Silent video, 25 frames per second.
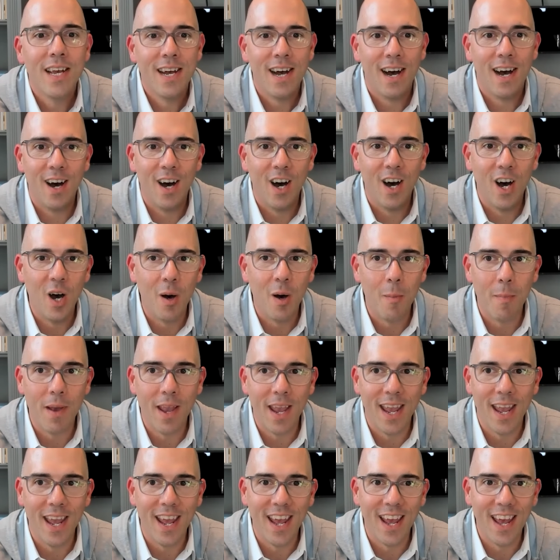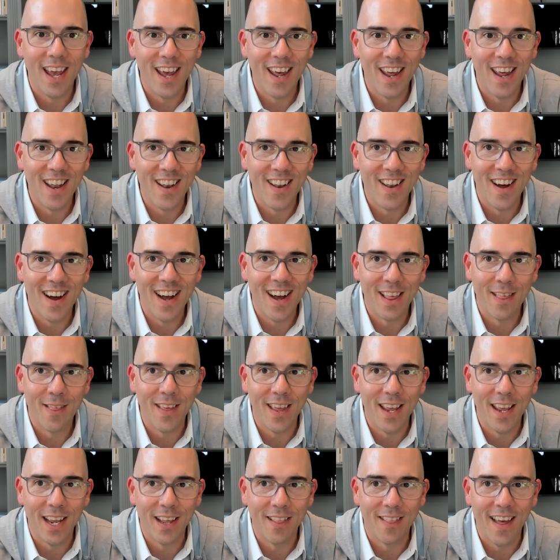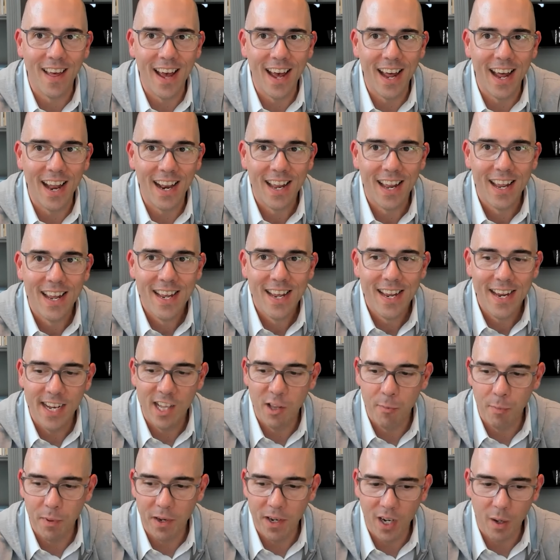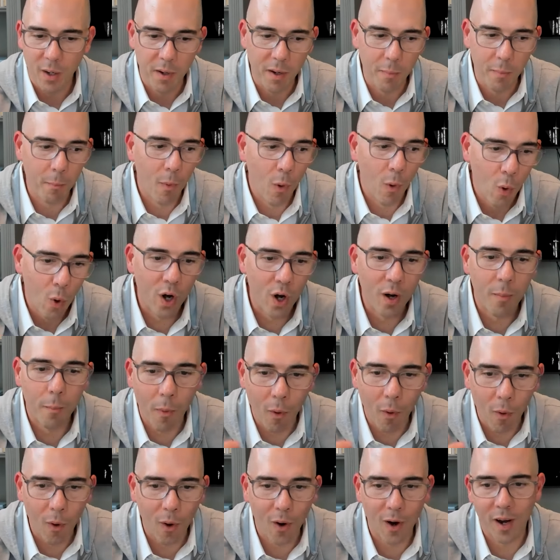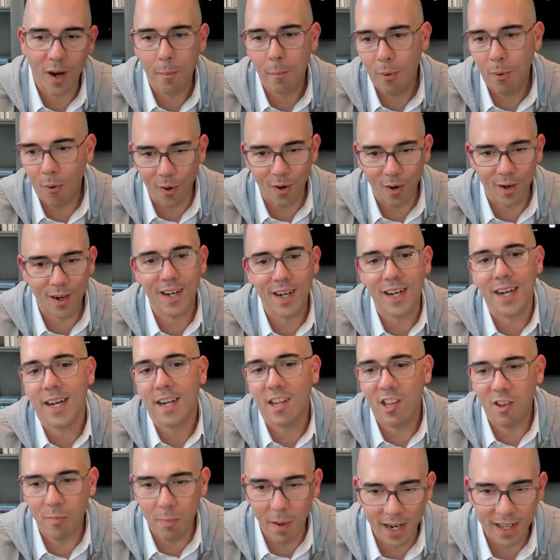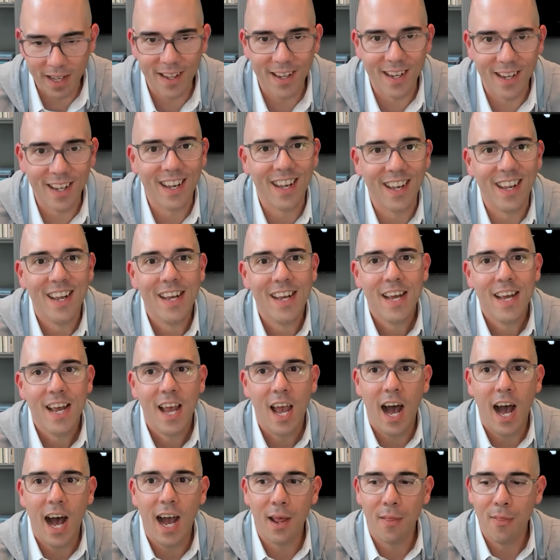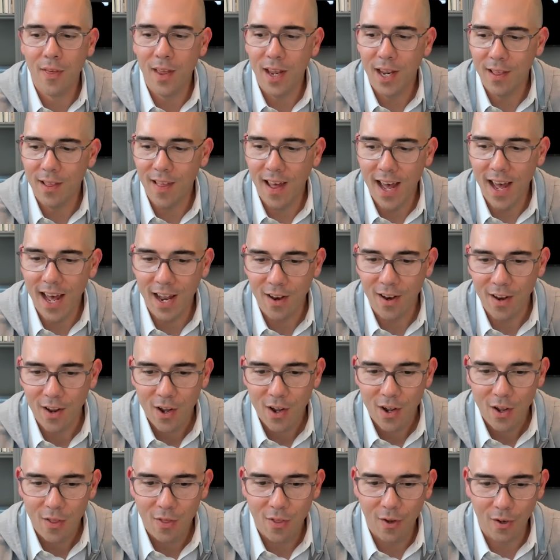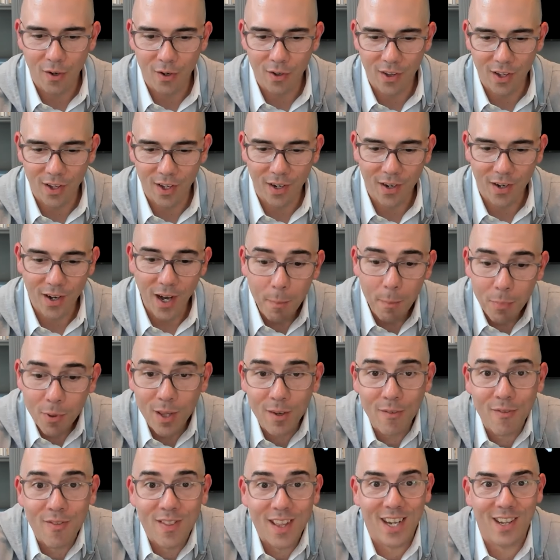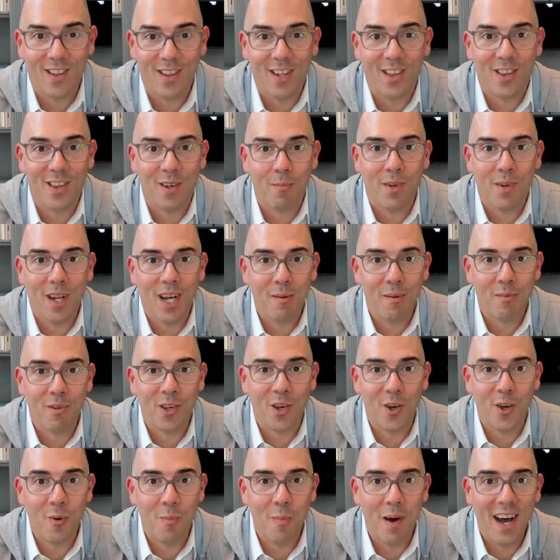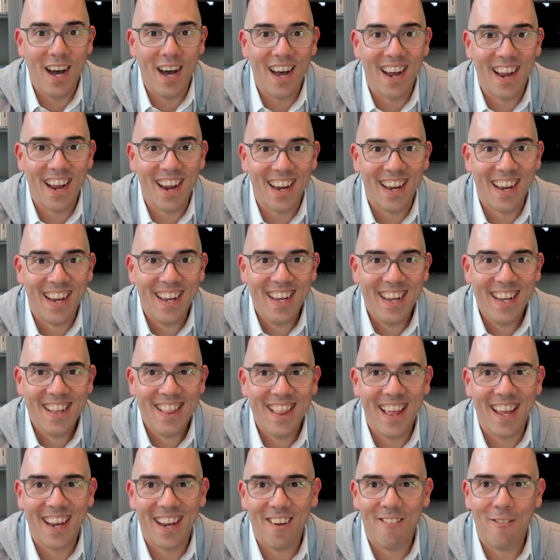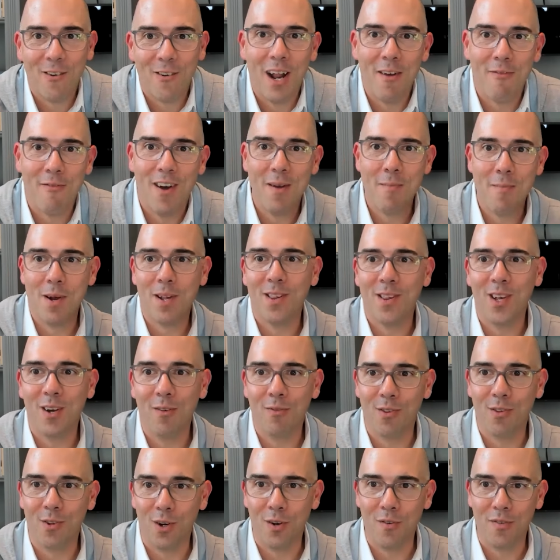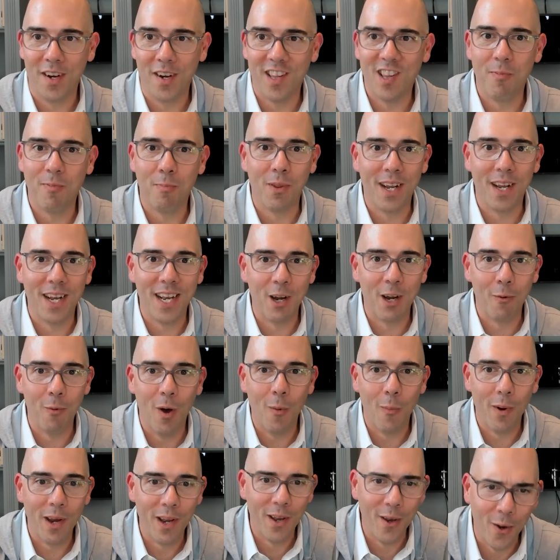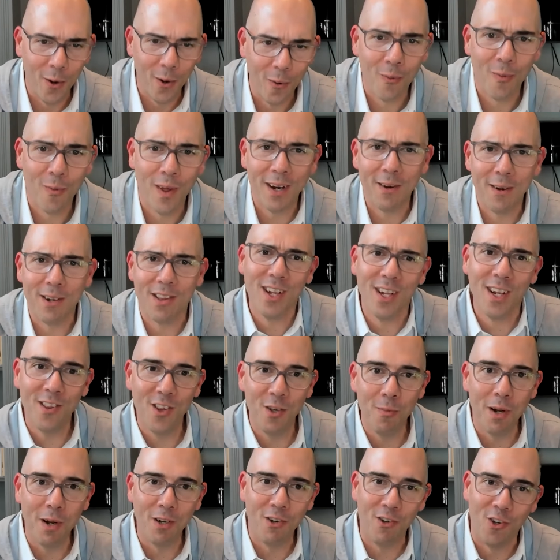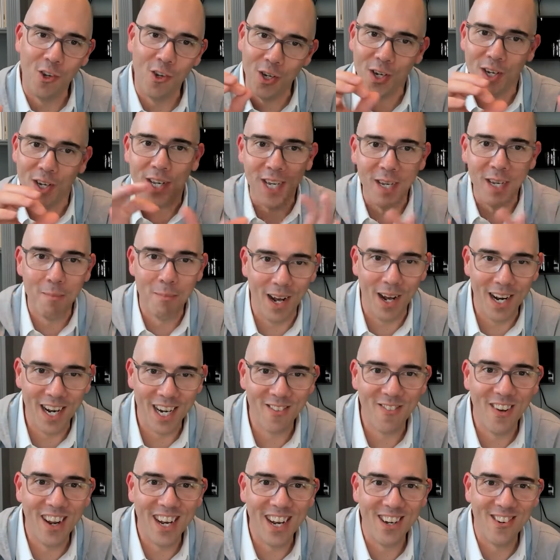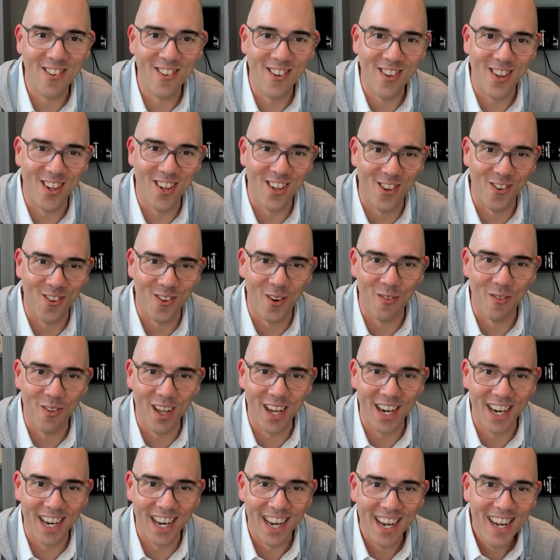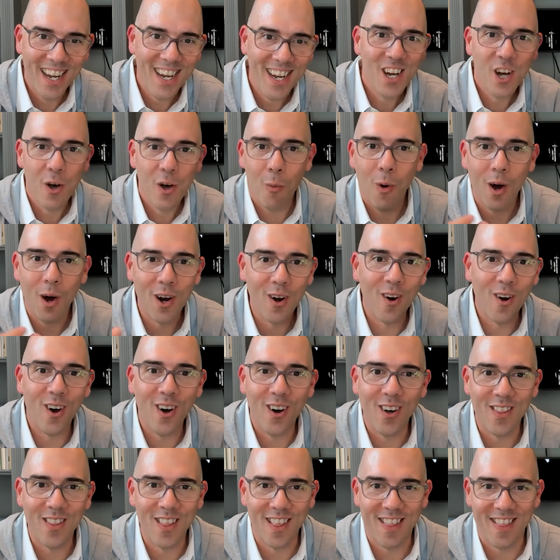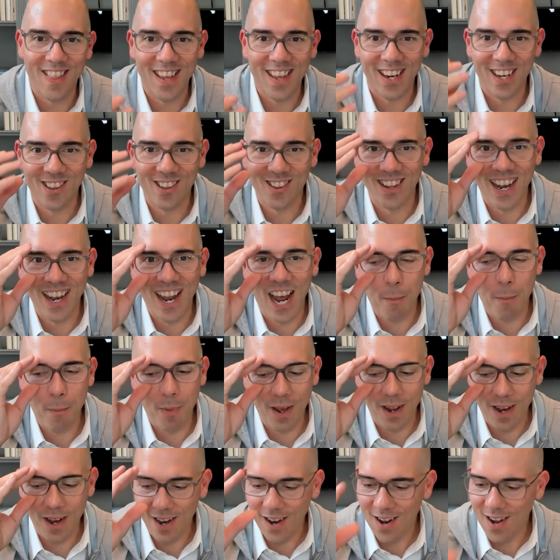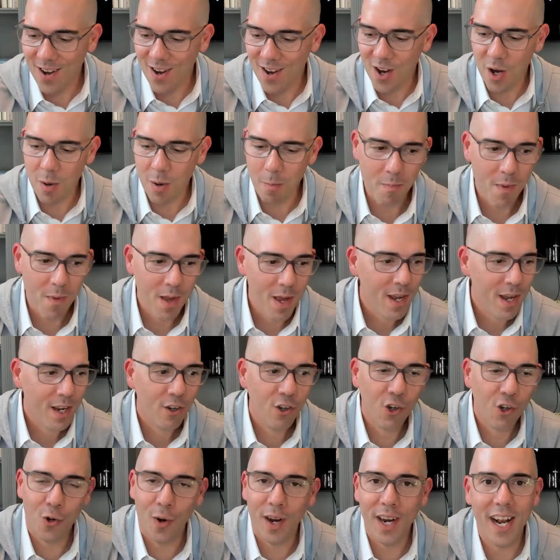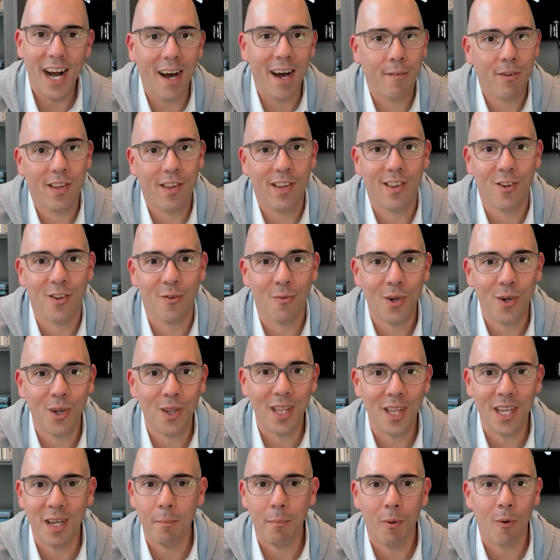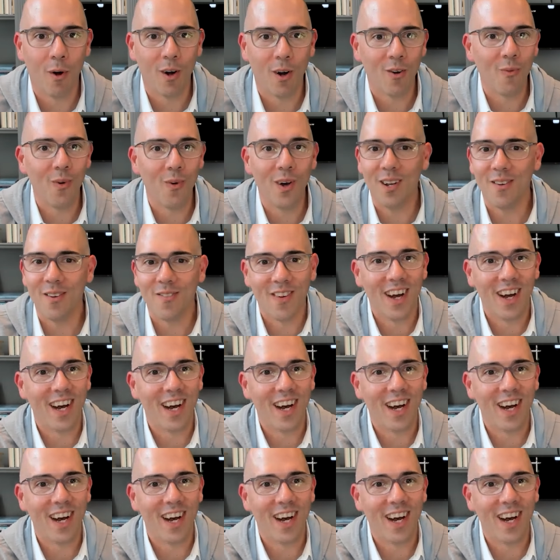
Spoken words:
And I think that it's becoming more and more important than expected. I think that there's a couple of things that sometimes go by. Like when I find myself sort of explaining what we do, like it's not so much do you need product managers, it's sort of like, what are all the things that happen? Trade offs is a really important one.